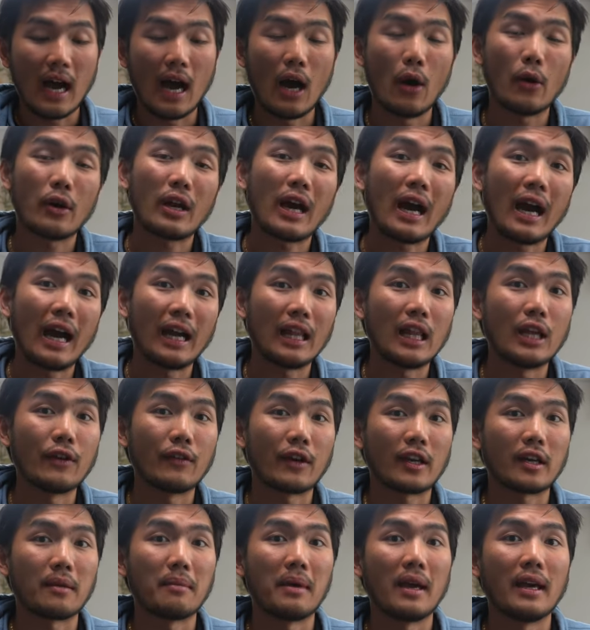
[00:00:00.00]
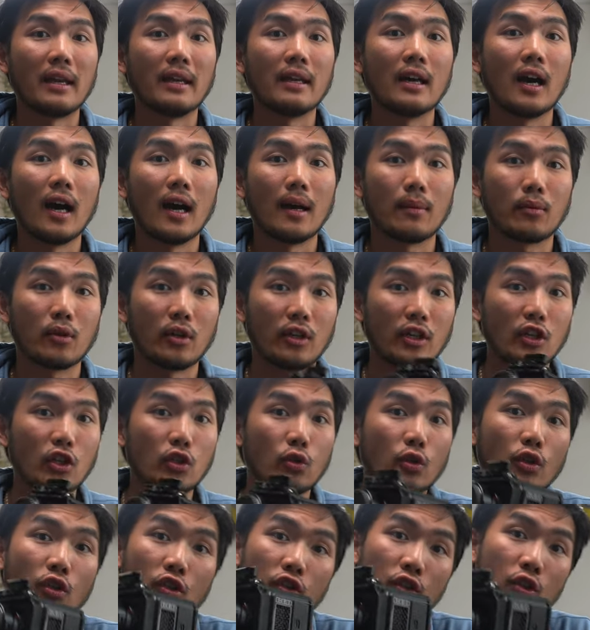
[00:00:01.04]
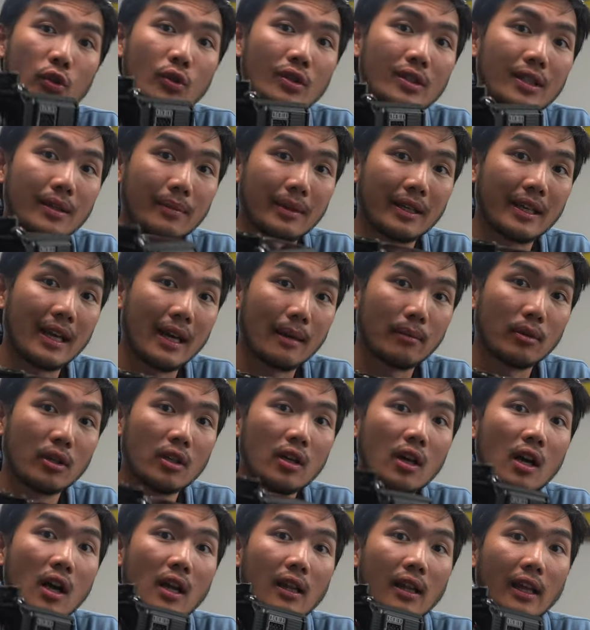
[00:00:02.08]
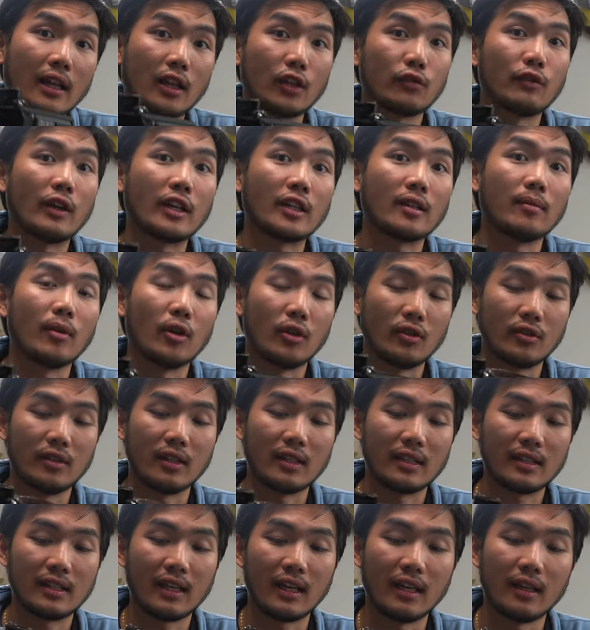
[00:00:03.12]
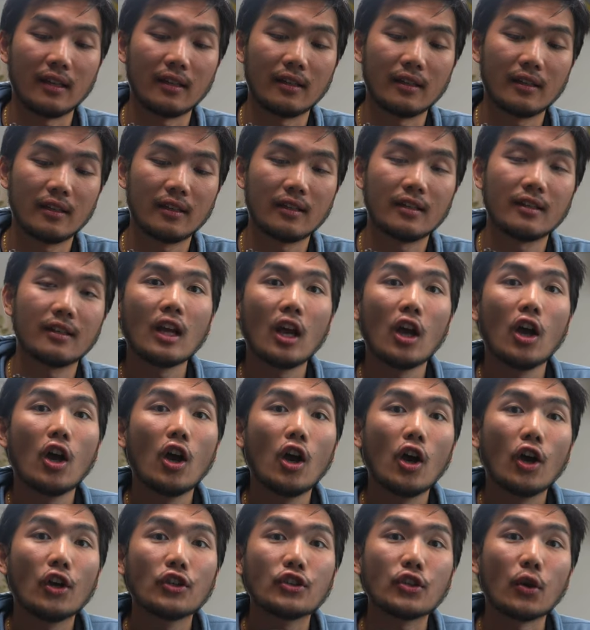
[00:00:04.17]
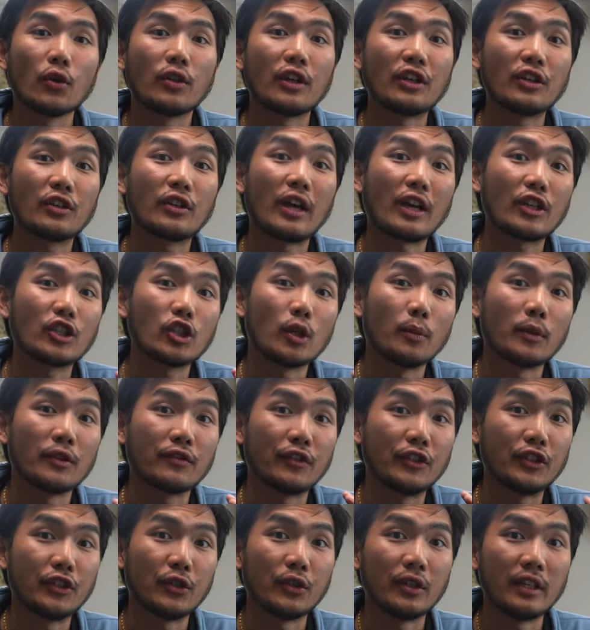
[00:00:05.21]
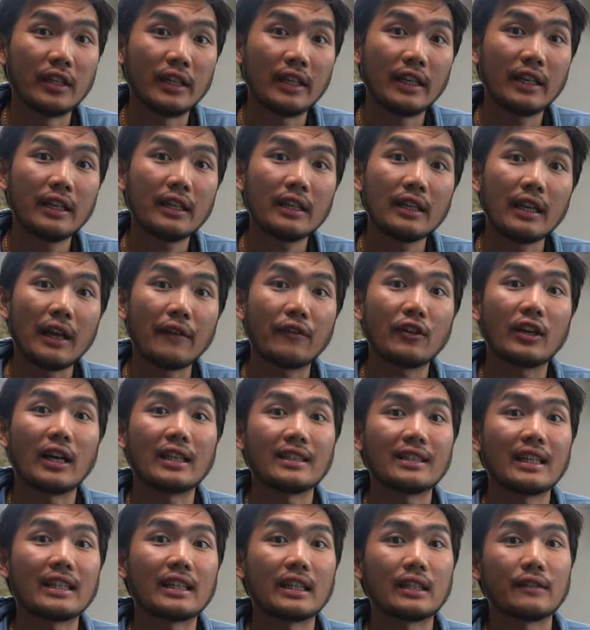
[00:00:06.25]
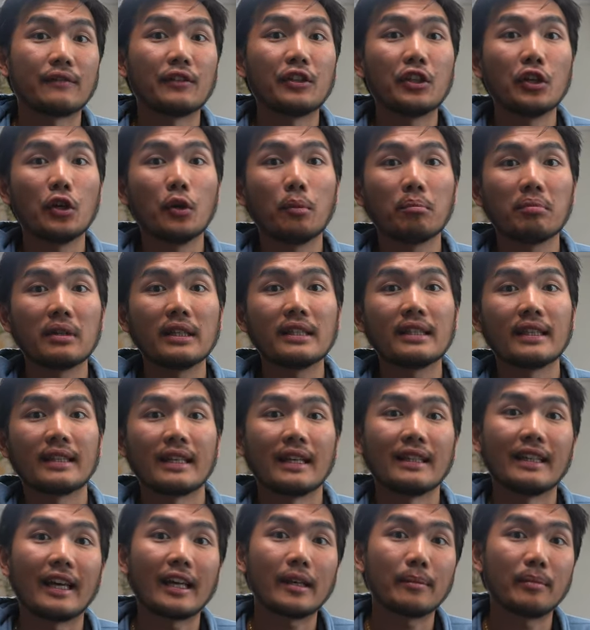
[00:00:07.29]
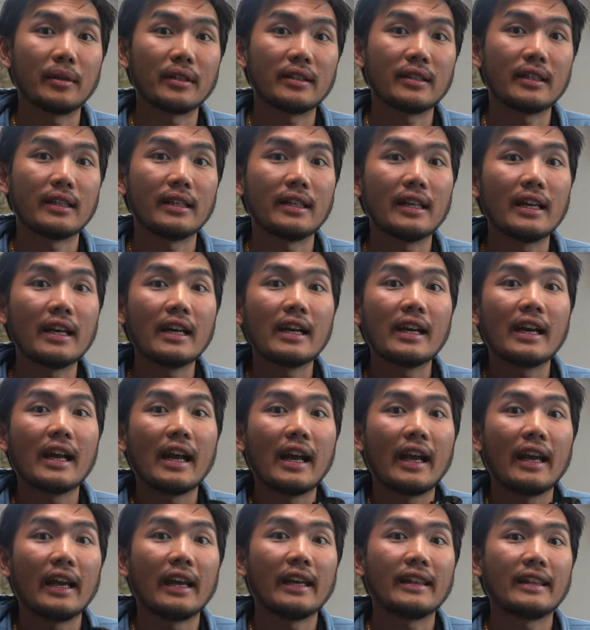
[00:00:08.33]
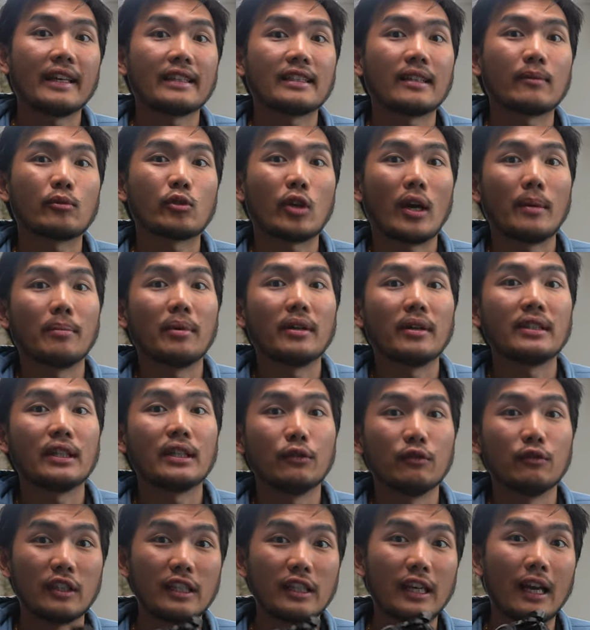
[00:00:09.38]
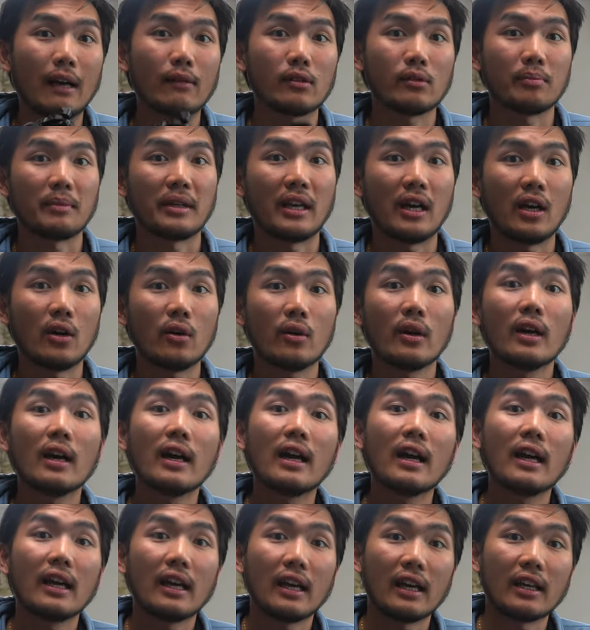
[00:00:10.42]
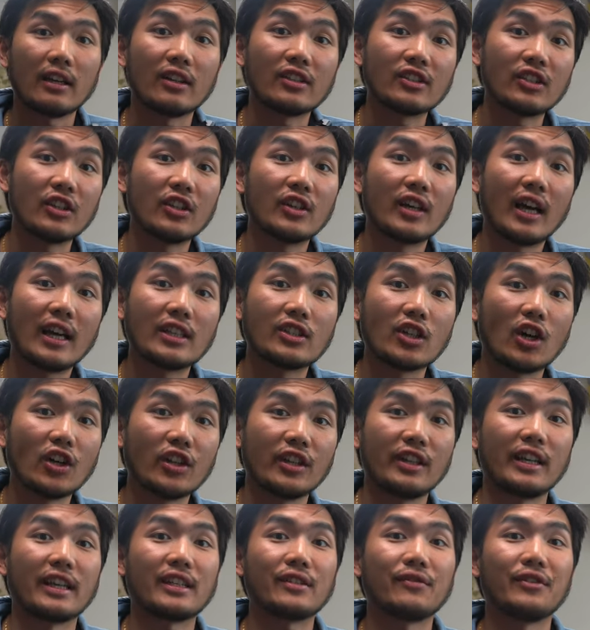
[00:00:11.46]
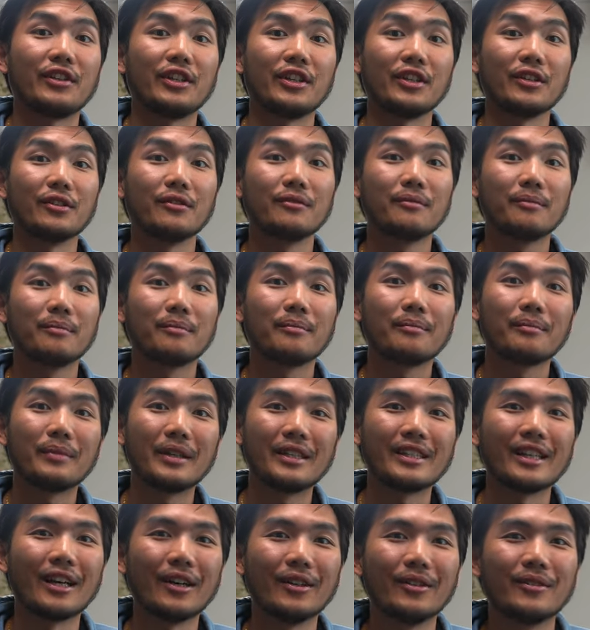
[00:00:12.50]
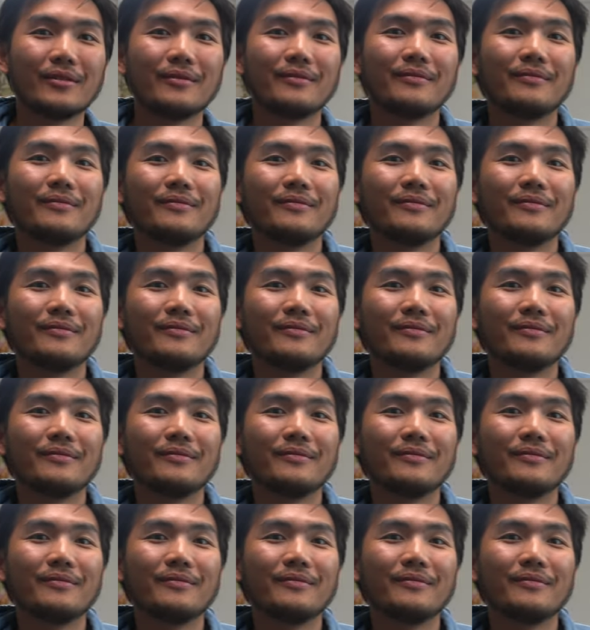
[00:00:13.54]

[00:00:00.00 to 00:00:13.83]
I would highly recommend upgrading to a true cinema camera like the Red Komodo 6K. So thank you guys so much for tuning in. If you guys like this video, please hit that like button, hit that subscribe button, really helps me out, and I'll see you guys on the next video. Peace out.